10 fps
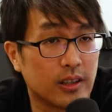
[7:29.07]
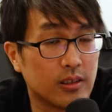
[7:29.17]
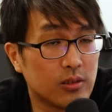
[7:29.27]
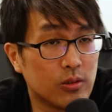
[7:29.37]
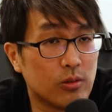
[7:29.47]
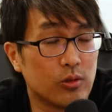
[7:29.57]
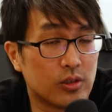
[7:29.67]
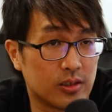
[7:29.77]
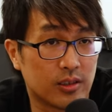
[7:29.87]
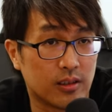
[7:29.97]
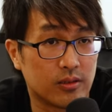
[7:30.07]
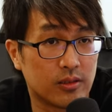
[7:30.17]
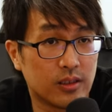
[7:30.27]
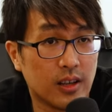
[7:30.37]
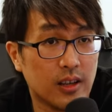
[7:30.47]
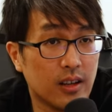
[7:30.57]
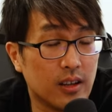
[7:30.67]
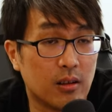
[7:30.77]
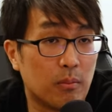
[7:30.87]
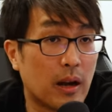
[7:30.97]
like huge discounts, yeah. and
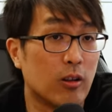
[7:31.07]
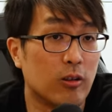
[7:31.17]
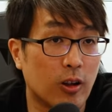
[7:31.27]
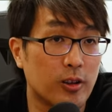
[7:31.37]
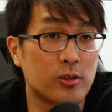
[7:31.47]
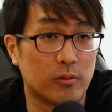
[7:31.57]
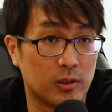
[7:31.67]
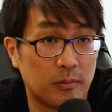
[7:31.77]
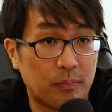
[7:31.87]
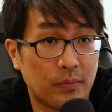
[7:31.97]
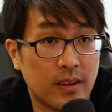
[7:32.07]
you can buy lots of it.